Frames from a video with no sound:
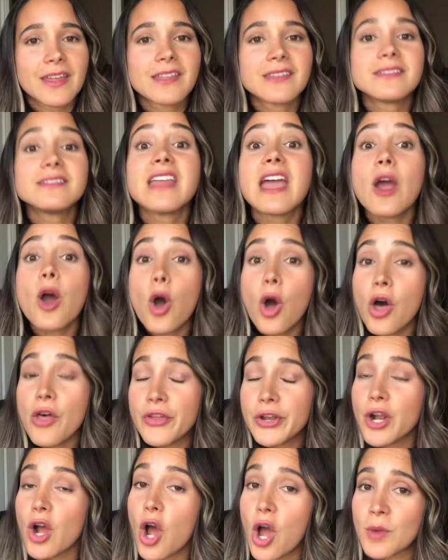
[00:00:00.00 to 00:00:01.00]
The
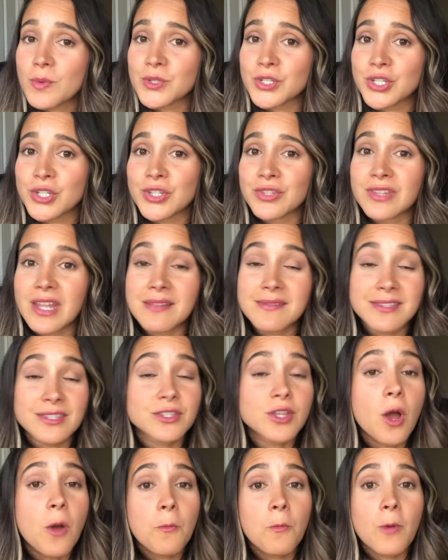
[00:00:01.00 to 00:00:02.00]
other option that
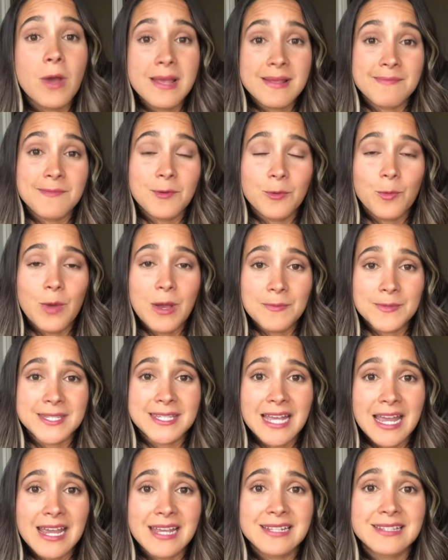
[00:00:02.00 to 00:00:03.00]
some
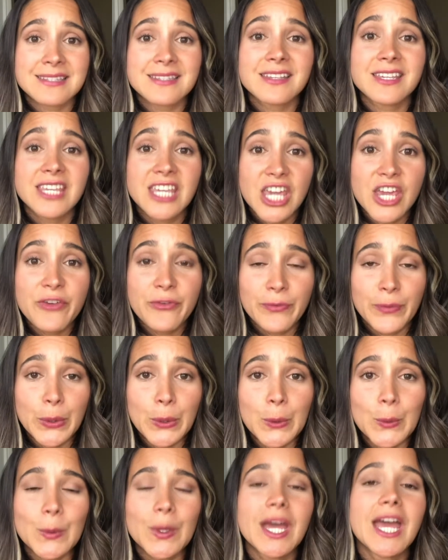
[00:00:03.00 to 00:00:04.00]
websites give
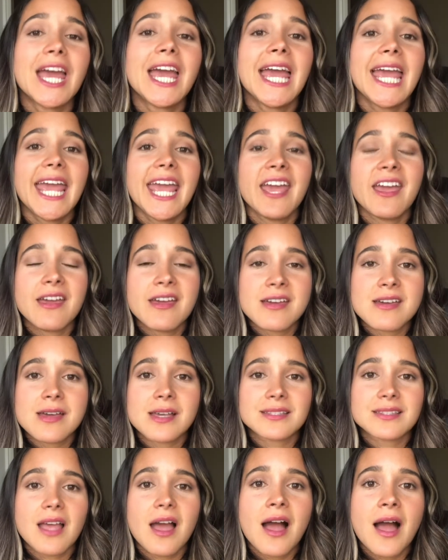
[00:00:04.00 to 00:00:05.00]
you is
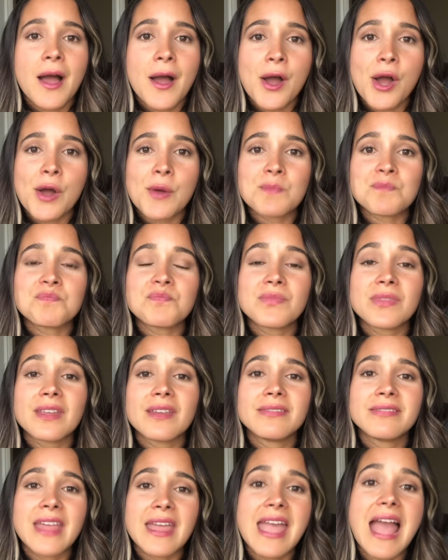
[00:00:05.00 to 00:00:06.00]

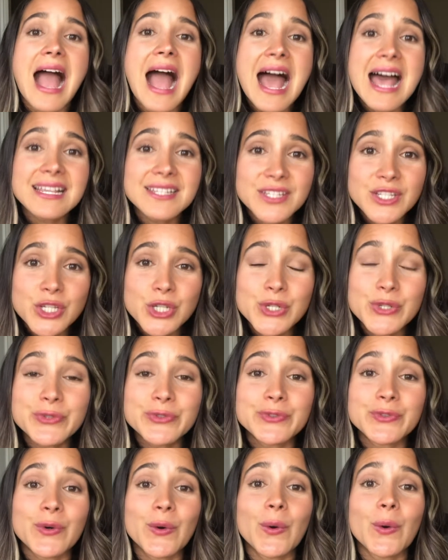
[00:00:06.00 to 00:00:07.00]
they ask you
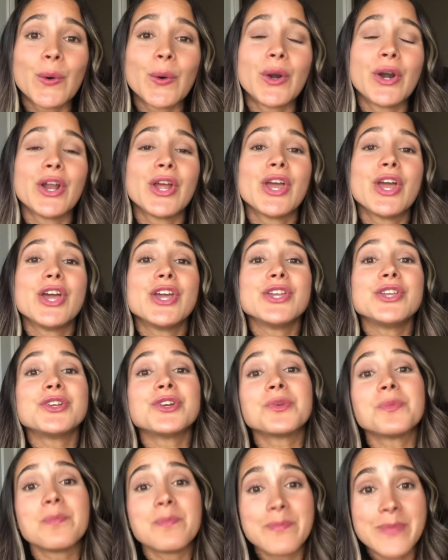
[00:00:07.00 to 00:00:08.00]
for your
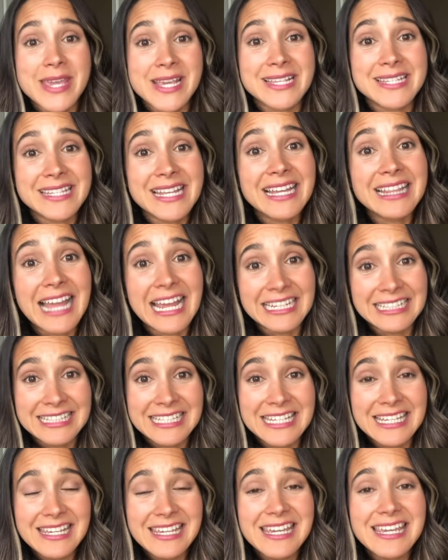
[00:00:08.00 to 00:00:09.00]
pixel
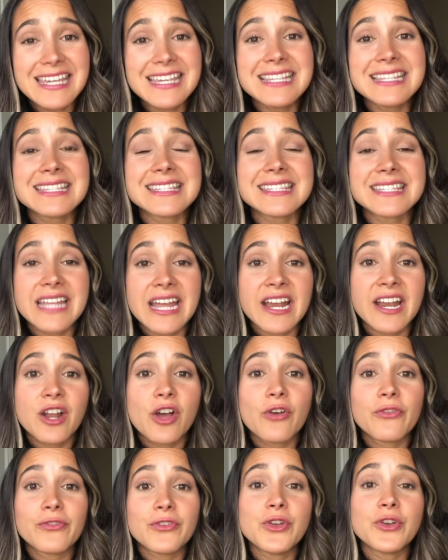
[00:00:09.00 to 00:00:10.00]
ID instead
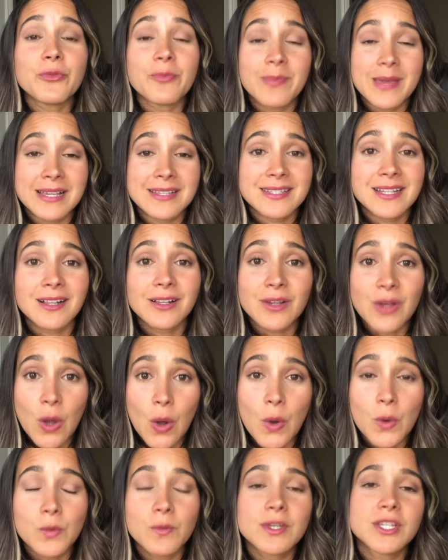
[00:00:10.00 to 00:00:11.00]
of your pixel
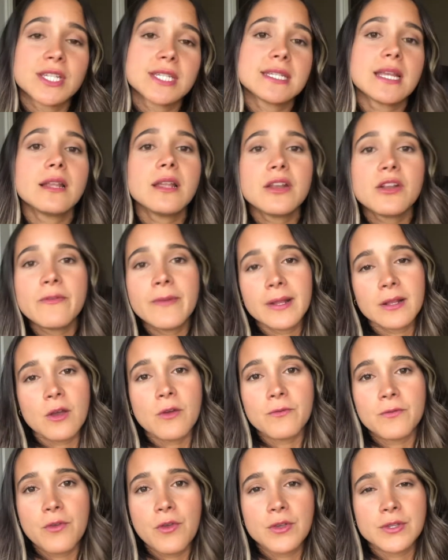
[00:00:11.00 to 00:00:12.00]
code, which is a little bit
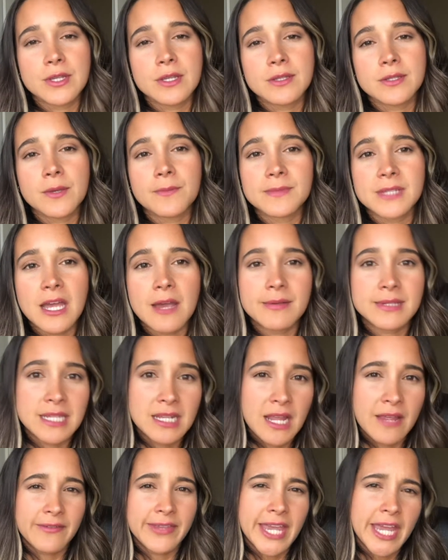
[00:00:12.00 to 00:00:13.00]
confusing sometimes, and
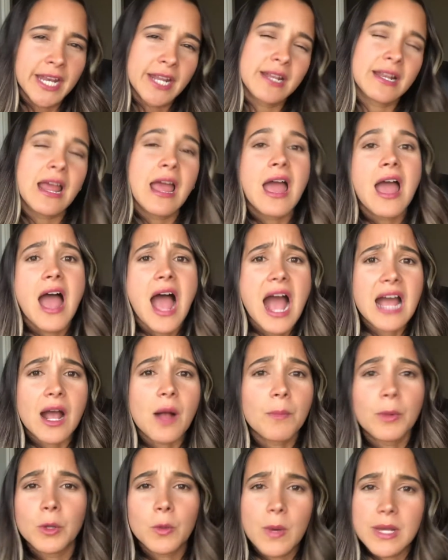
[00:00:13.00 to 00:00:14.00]
get in a
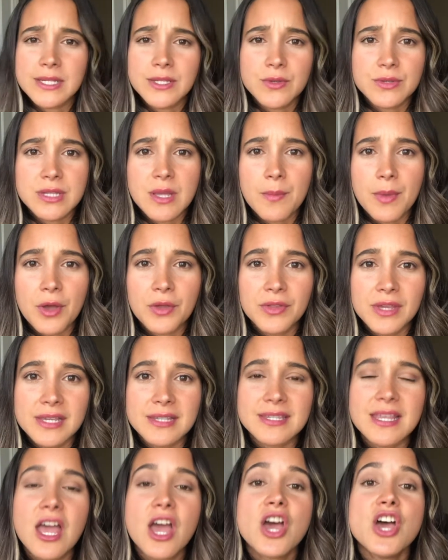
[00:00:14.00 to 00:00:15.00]
couple questions about this.